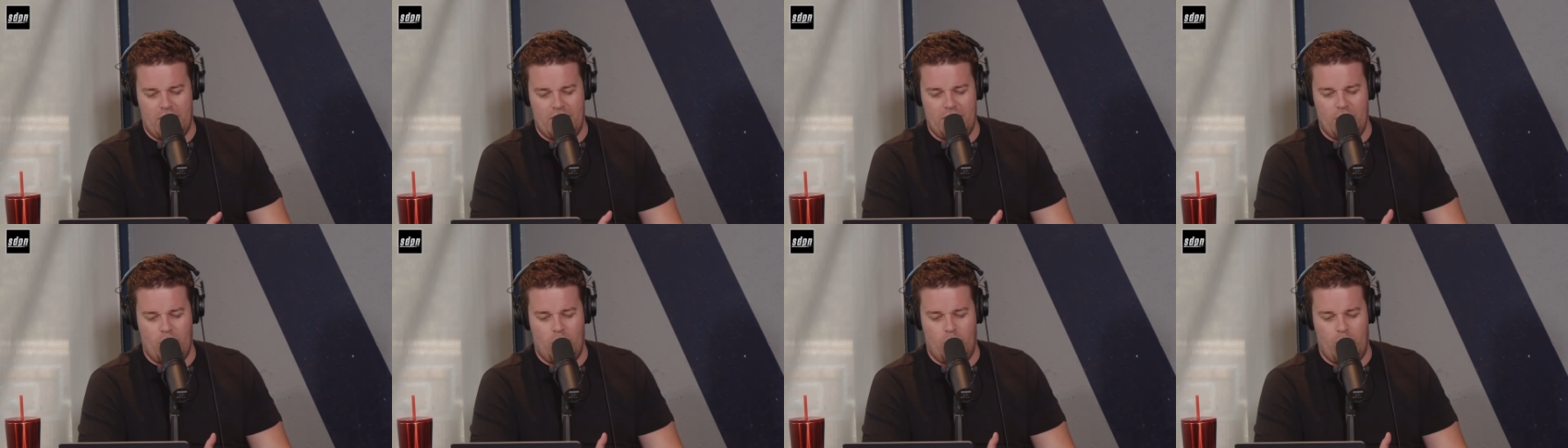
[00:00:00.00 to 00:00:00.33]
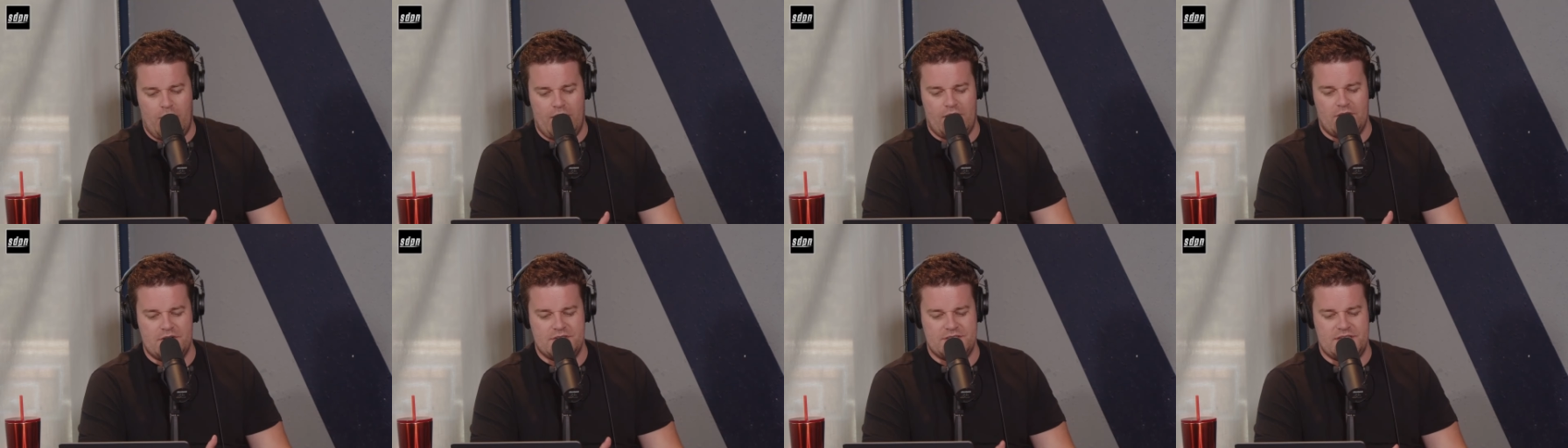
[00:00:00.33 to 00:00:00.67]
of the
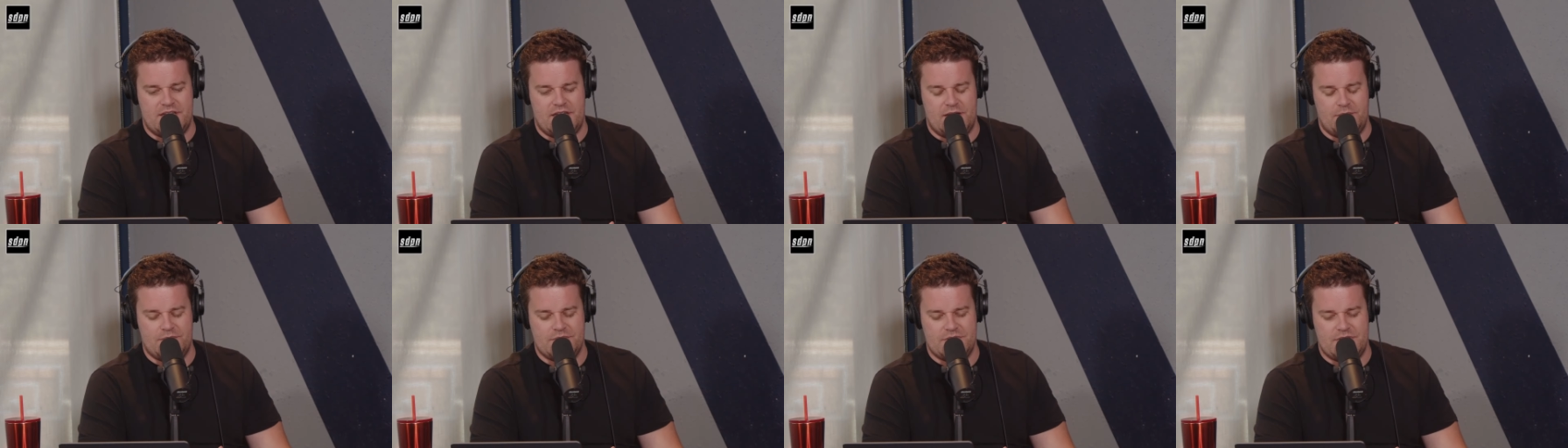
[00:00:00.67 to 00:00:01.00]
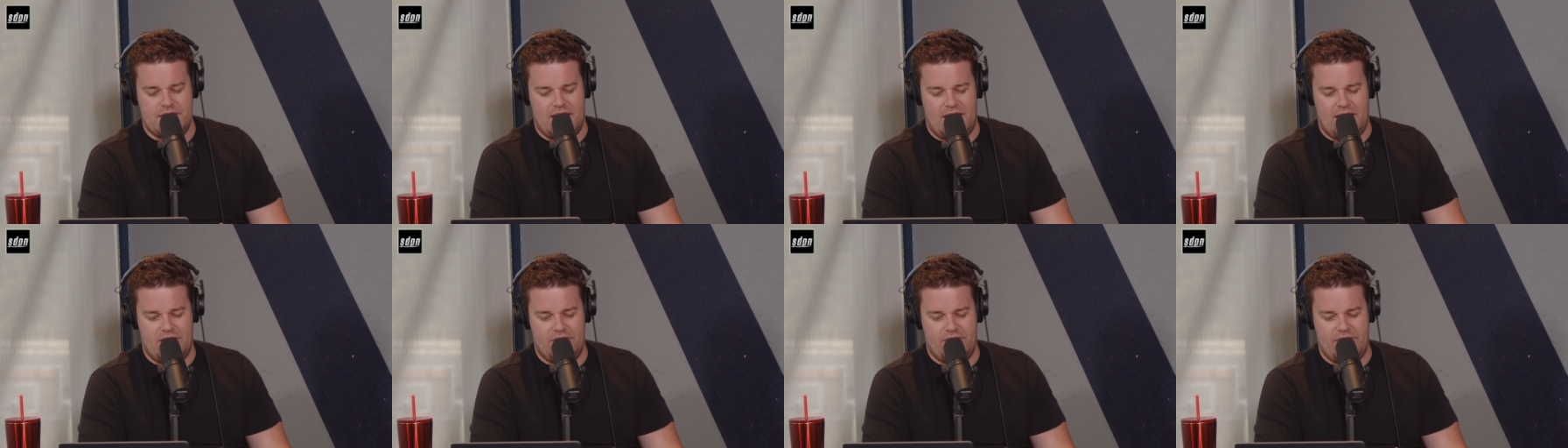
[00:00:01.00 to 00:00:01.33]
weird teams
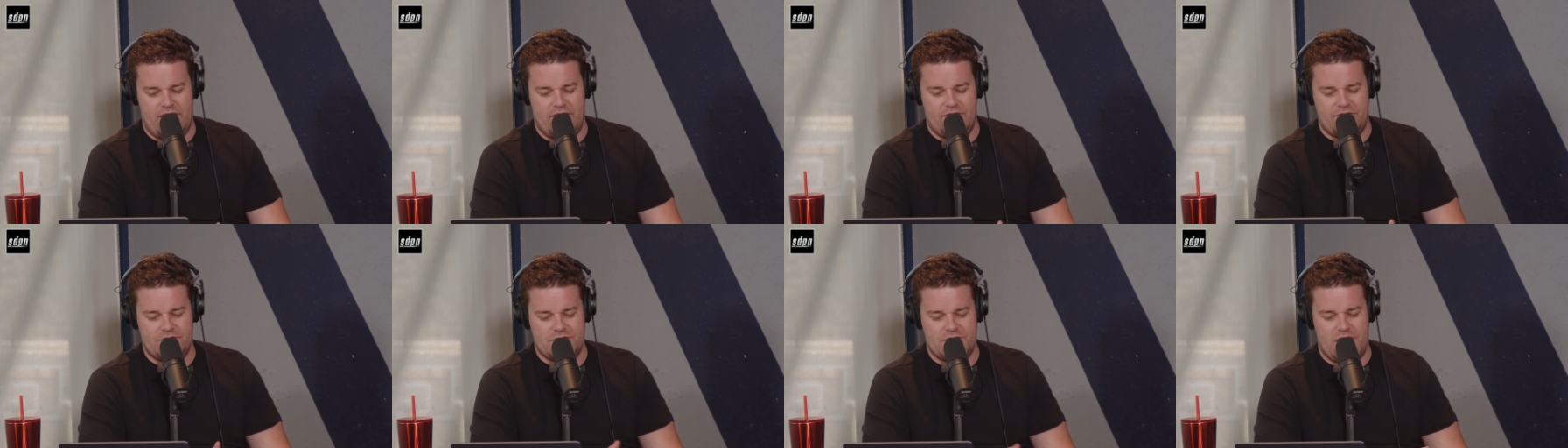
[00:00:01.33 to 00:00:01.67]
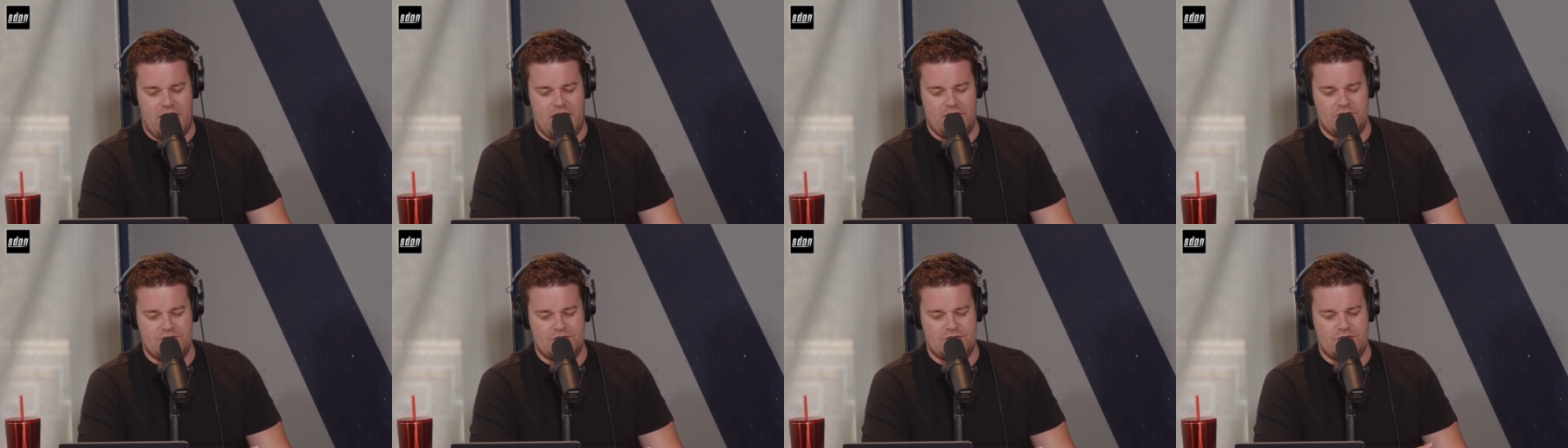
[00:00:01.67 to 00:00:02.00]
that they've
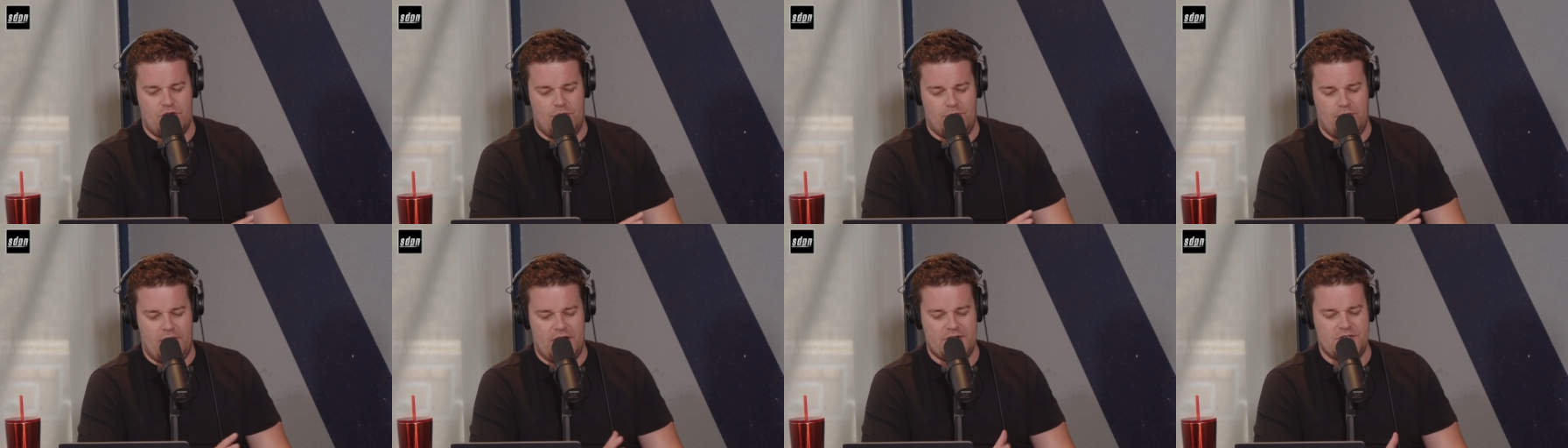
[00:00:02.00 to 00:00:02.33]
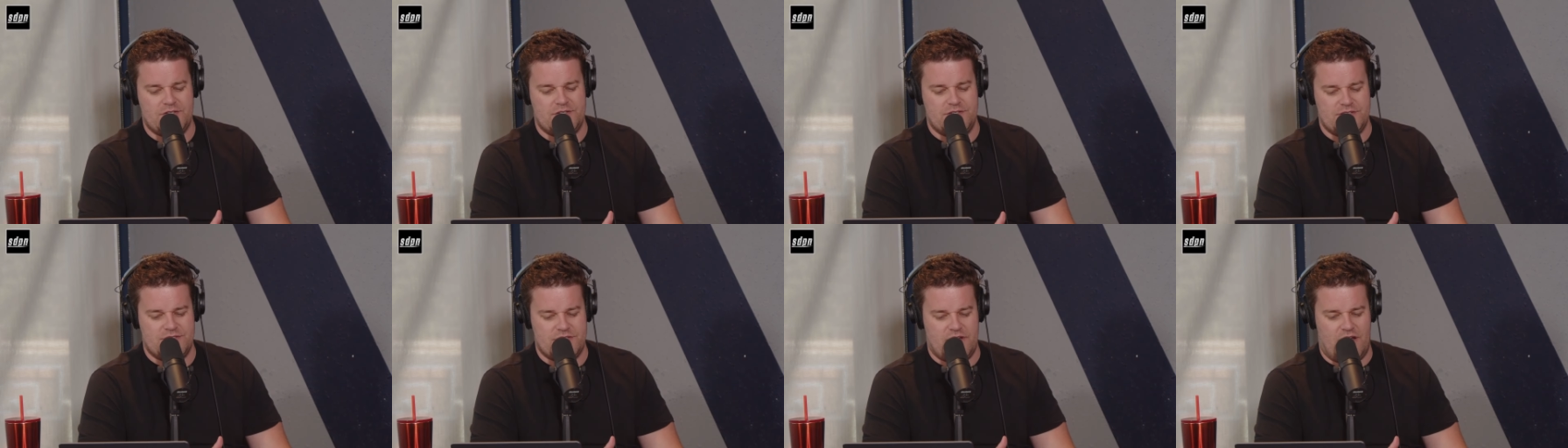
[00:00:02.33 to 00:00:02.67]
changed so much
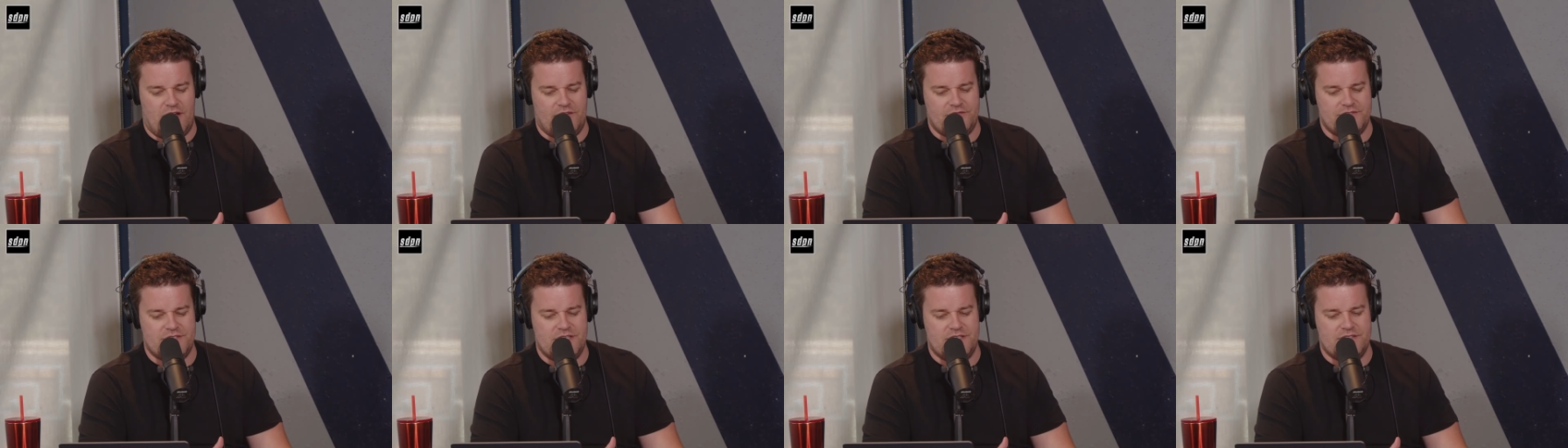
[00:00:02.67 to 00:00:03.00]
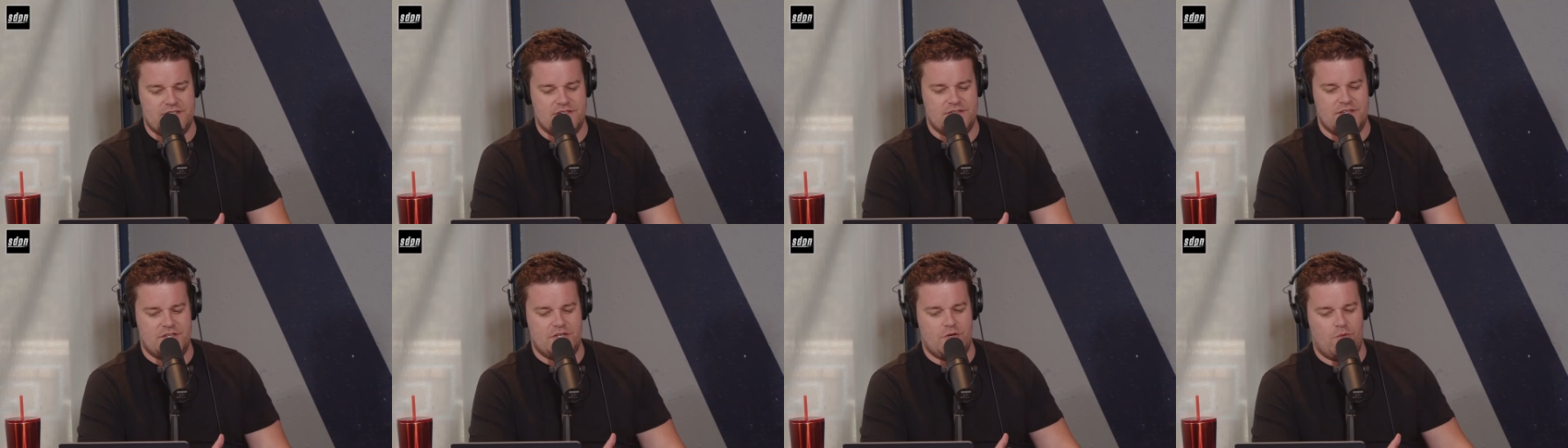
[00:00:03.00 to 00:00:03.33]
this
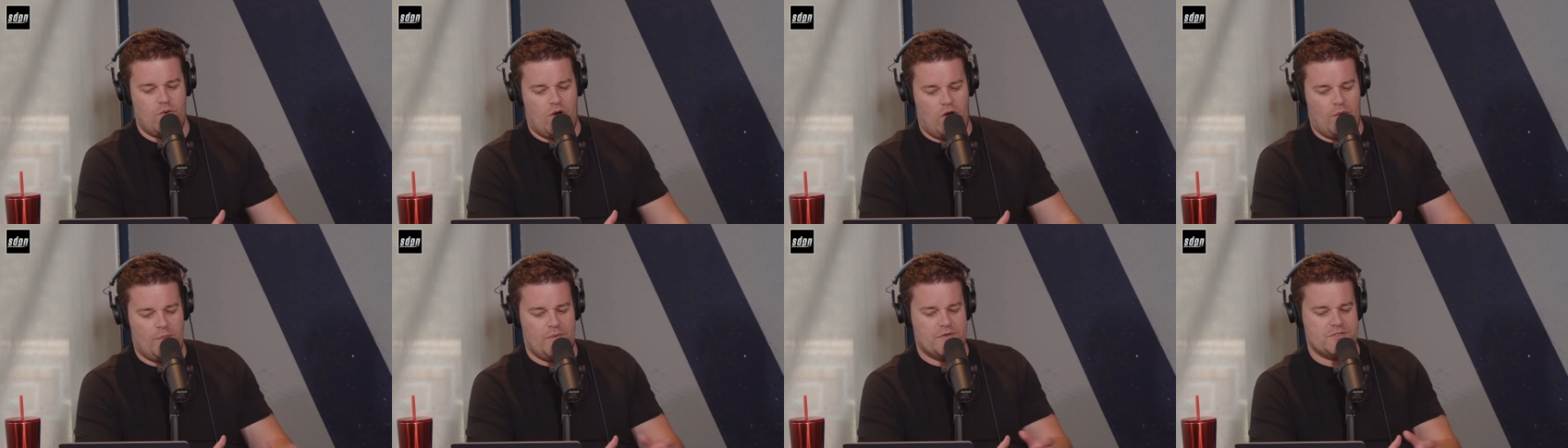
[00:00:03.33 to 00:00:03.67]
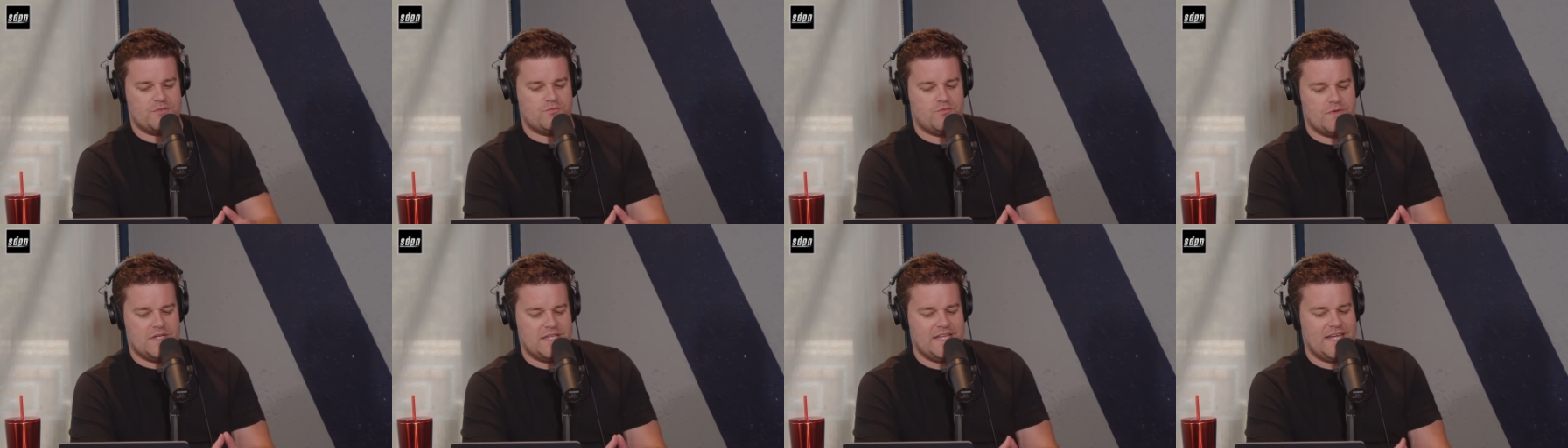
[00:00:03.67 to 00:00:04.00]
offseason that you
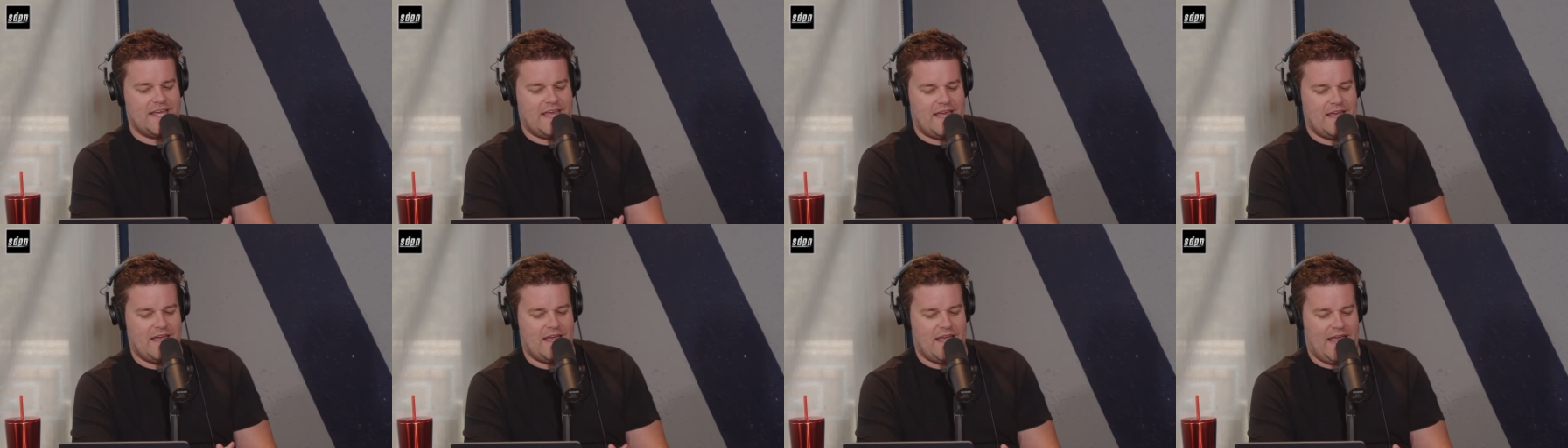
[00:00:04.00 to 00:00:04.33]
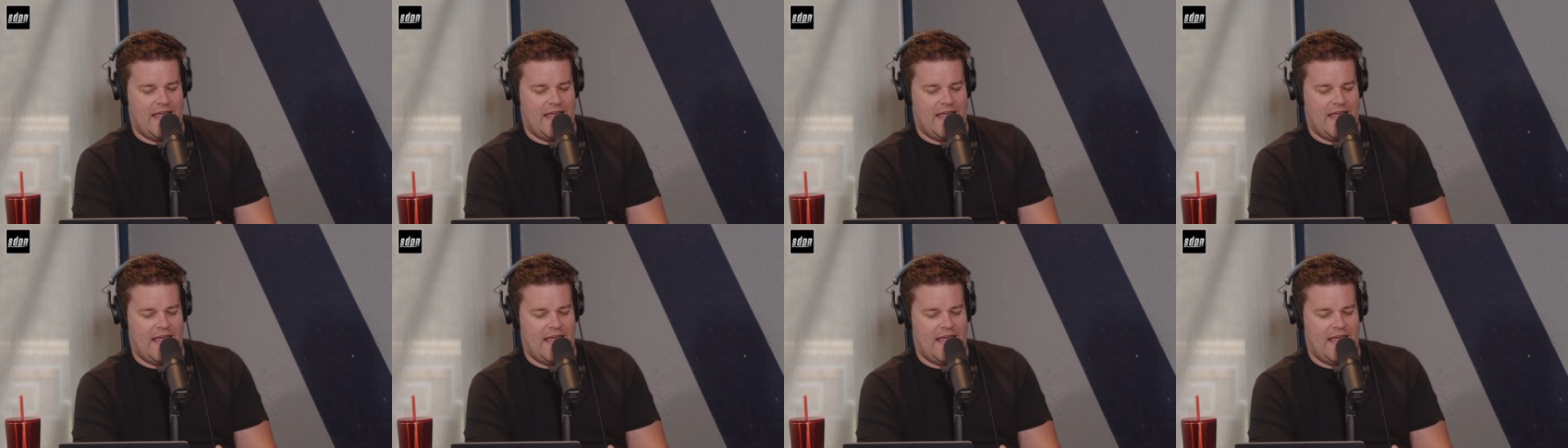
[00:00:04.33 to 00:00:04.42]
almost really can't.